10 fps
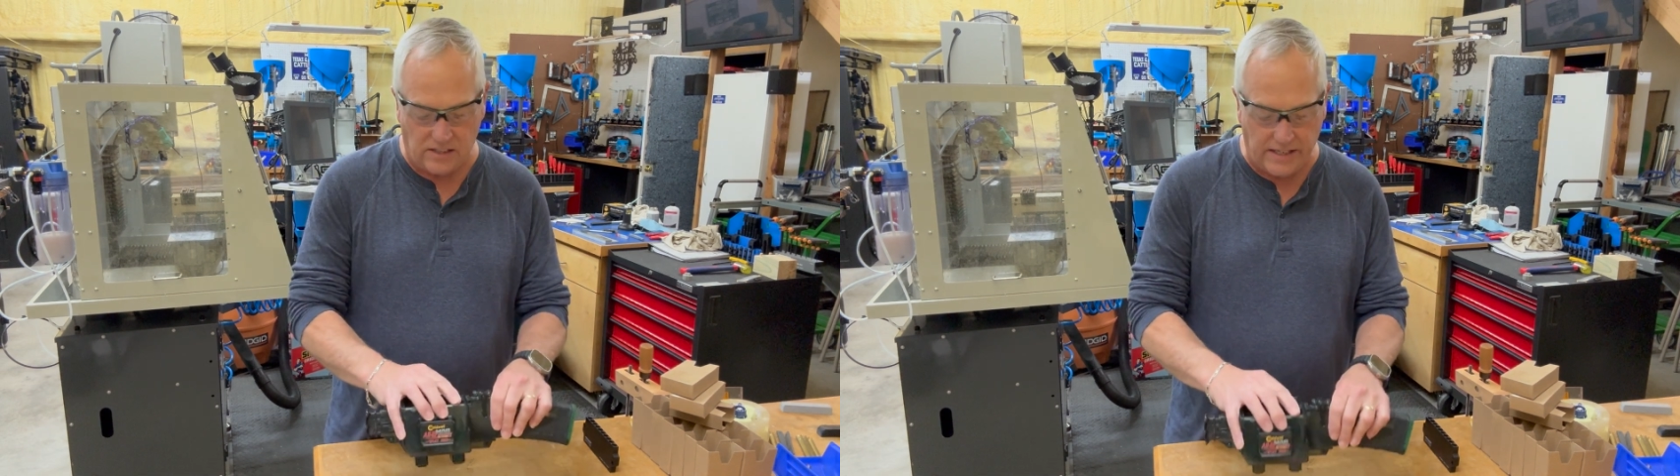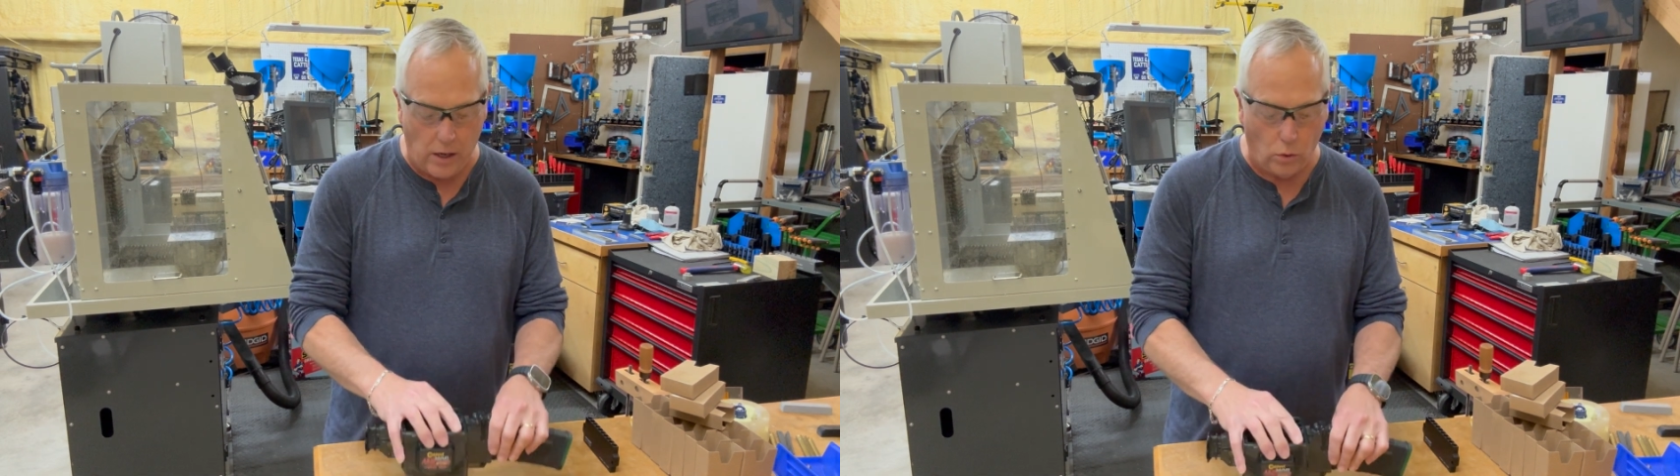
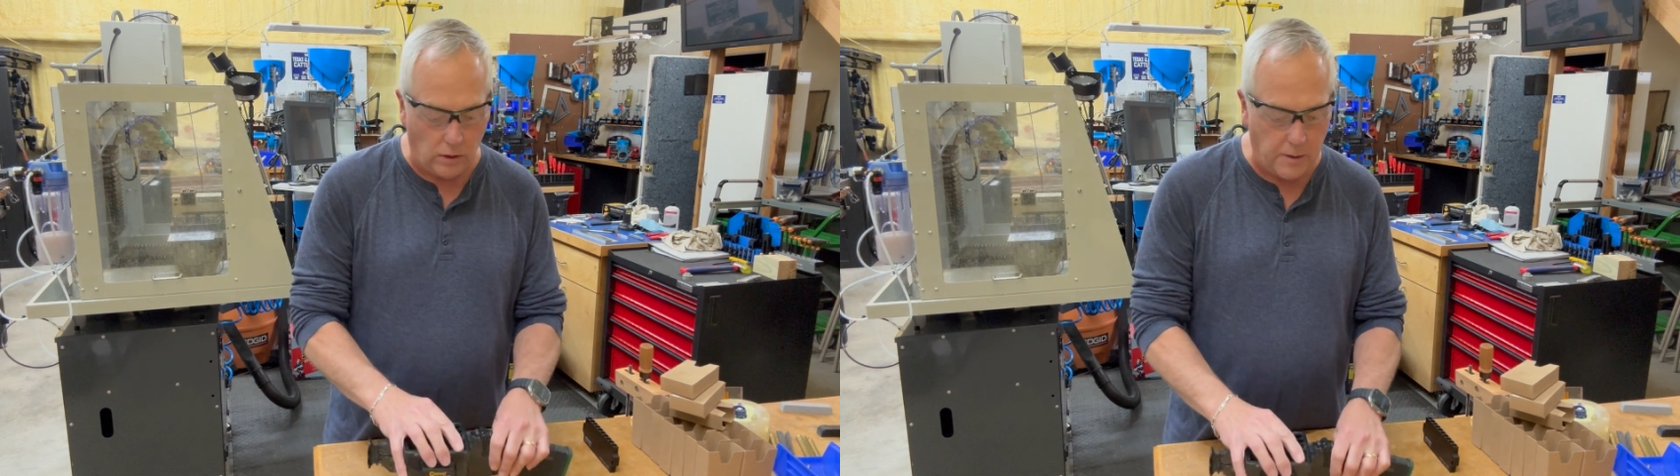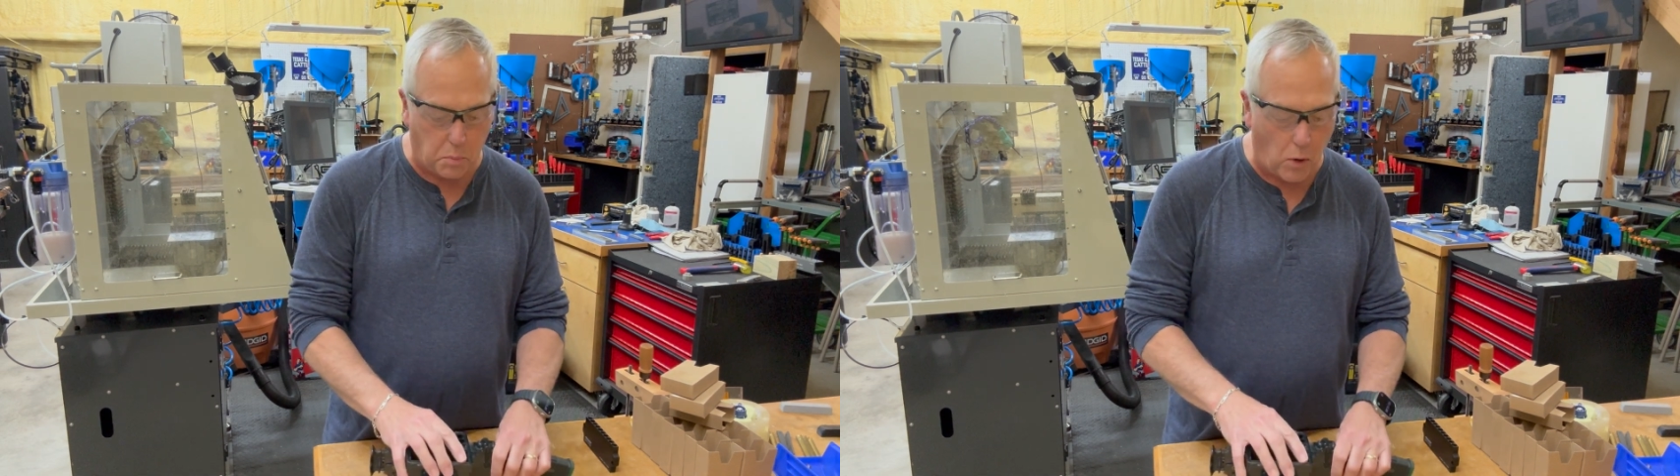The
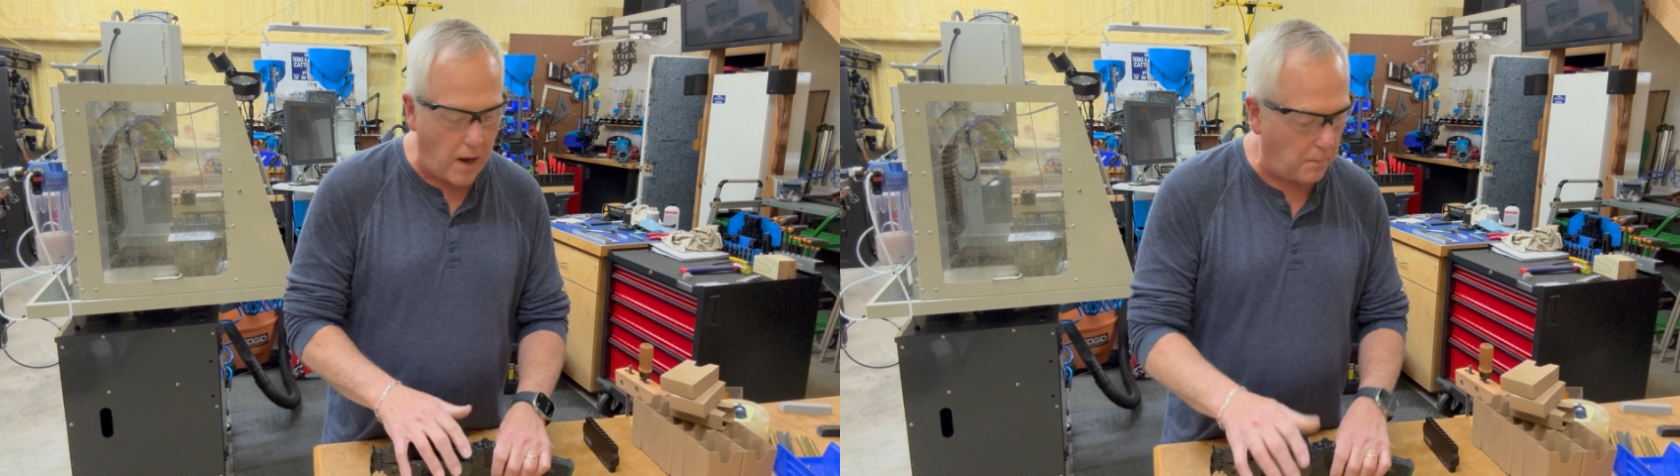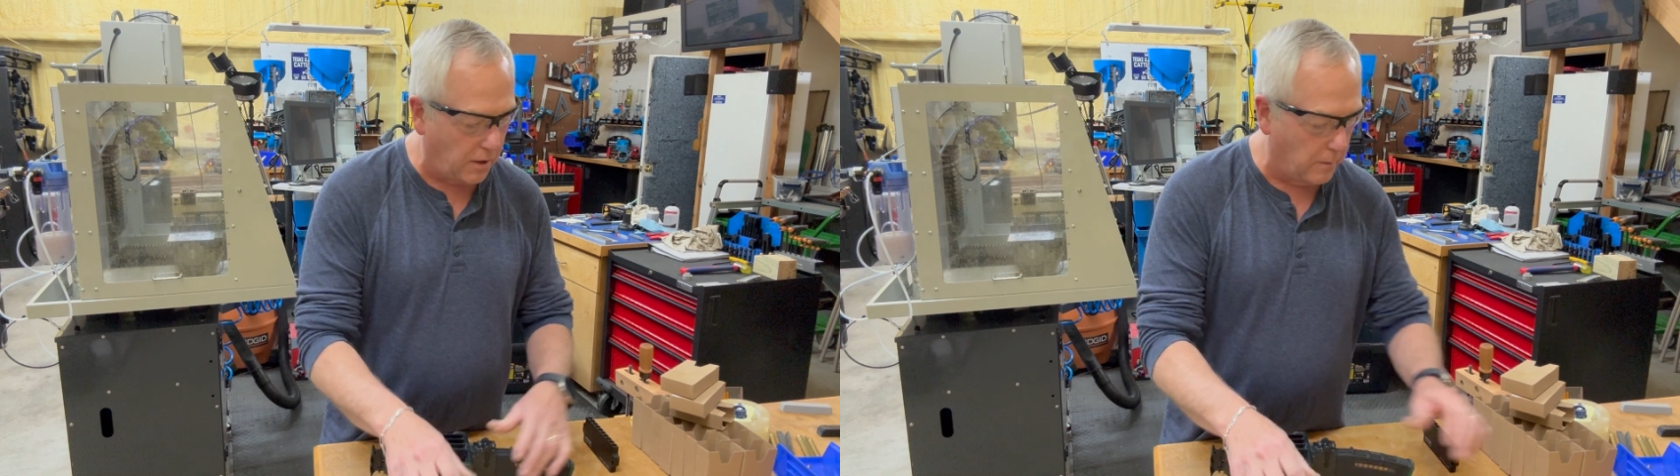only
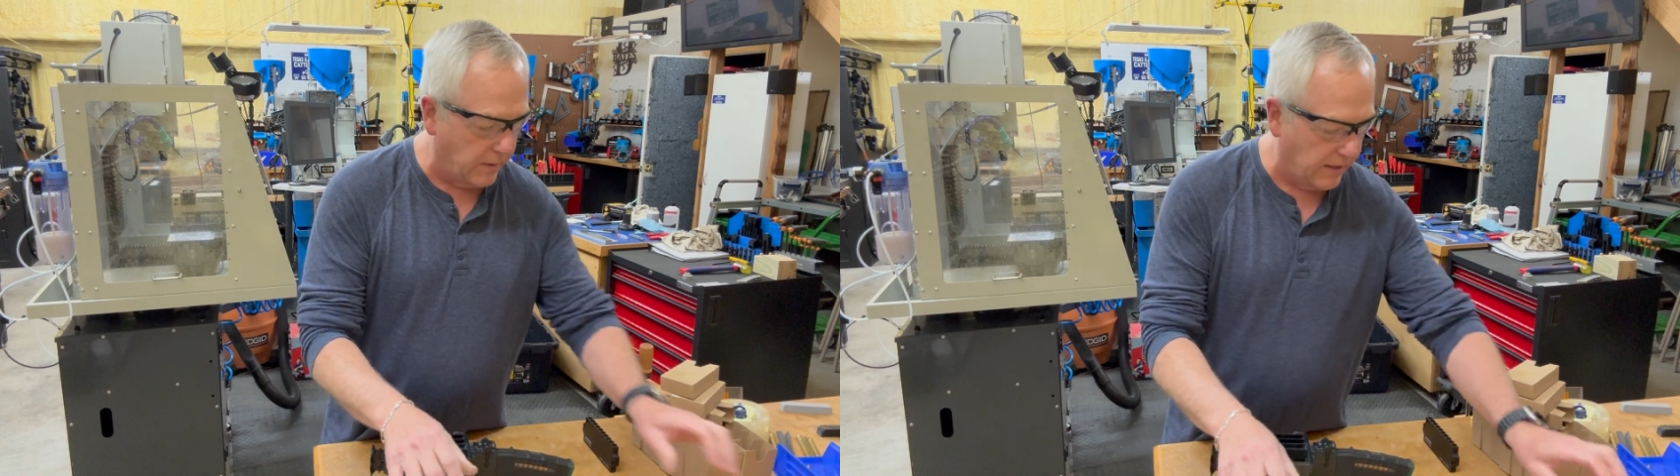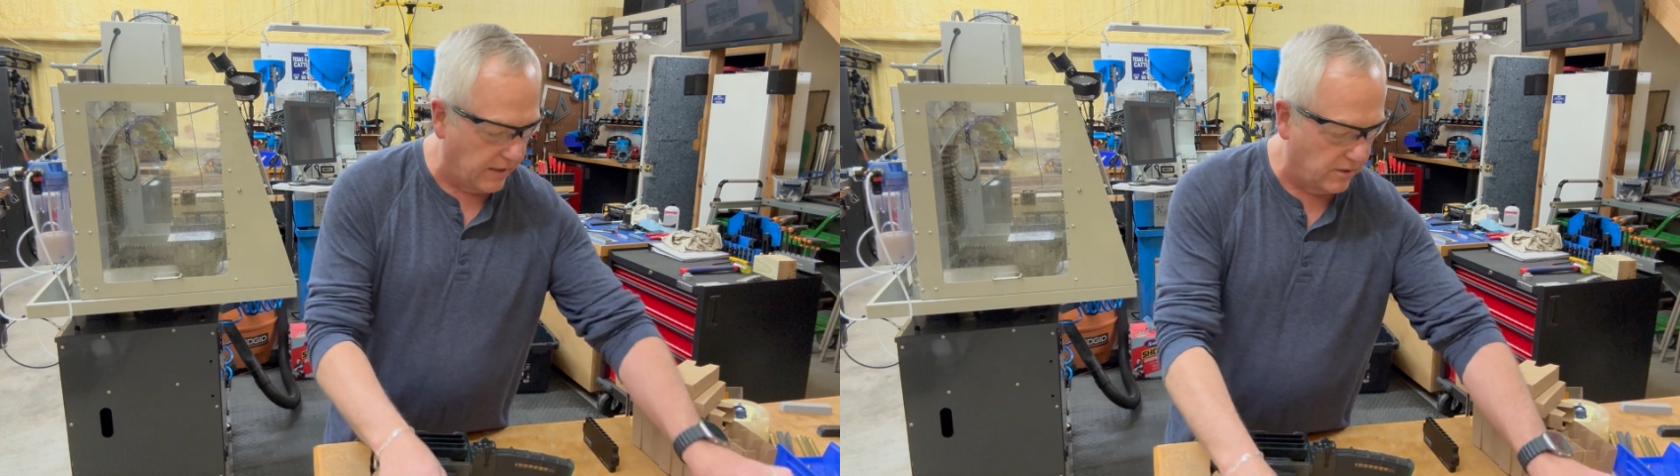problem
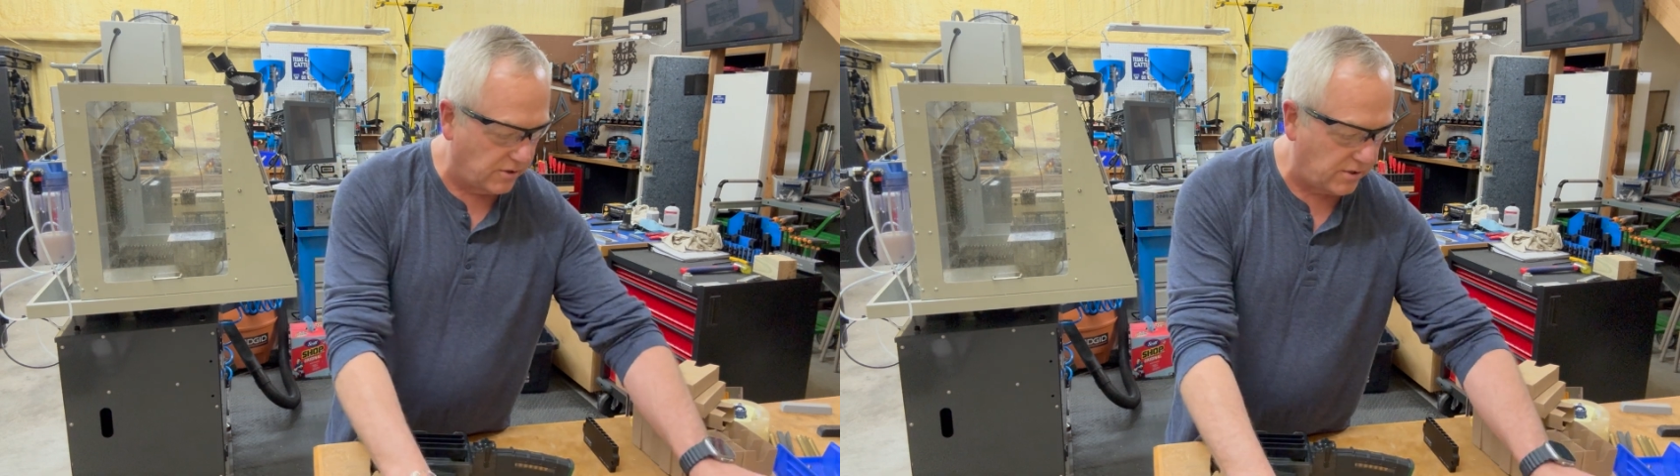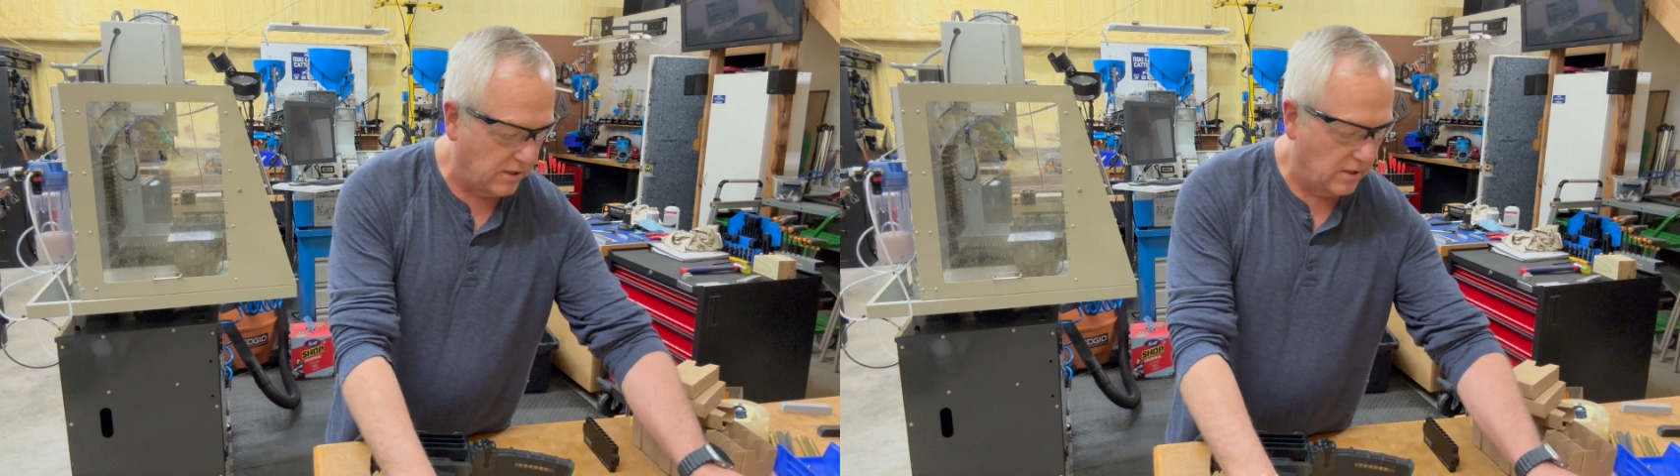is